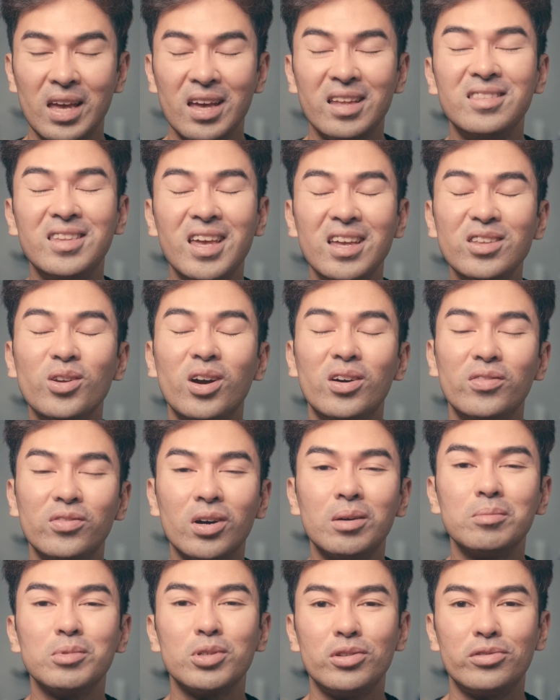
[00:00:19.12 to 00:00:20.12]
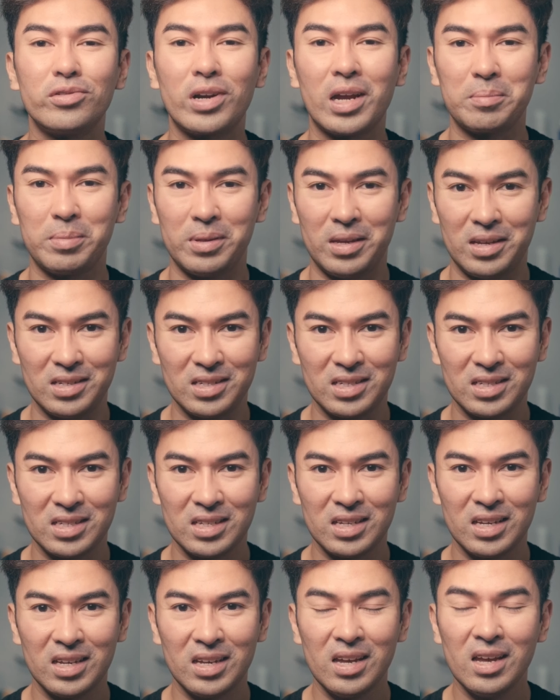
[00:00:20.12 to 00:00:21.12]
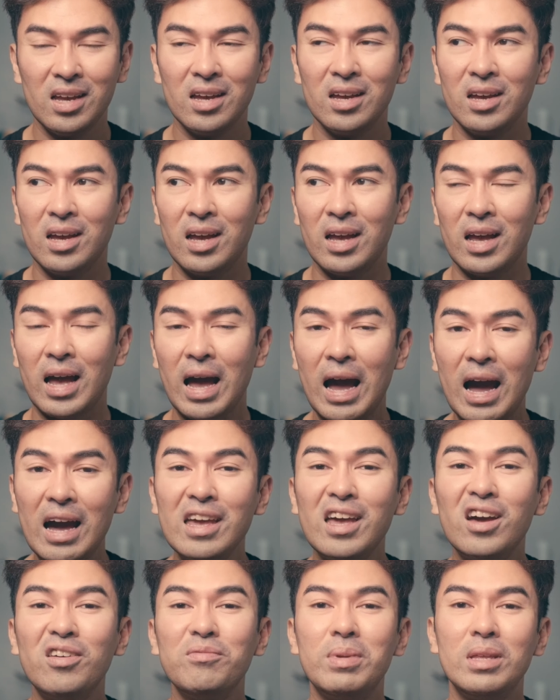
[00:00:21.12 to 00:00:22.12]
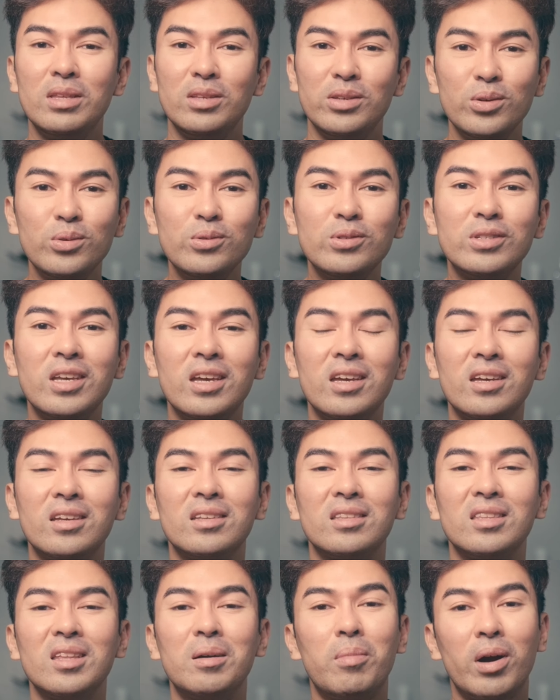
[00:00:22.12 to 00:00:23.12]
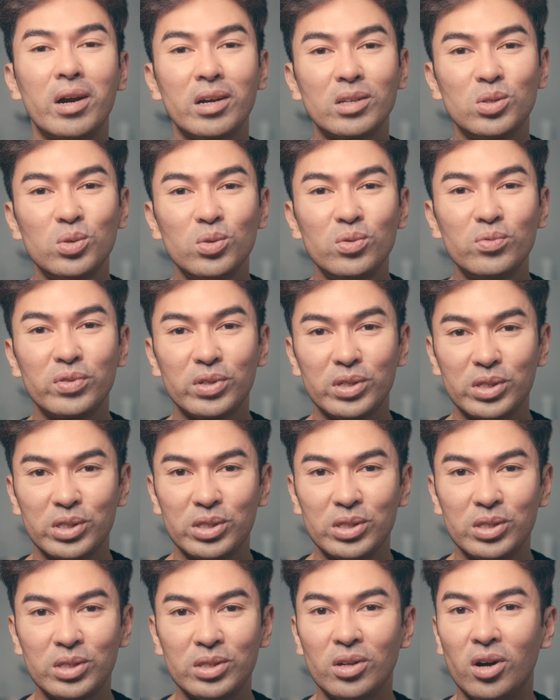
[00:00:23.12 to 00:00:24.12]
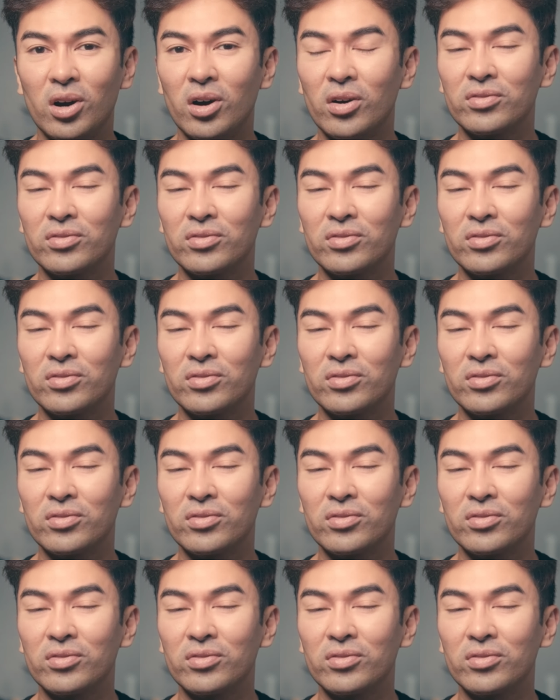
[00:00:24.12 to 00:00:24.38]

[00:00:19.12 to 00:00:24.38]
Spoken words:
then you have come to the right place. I have been using the Mark II version of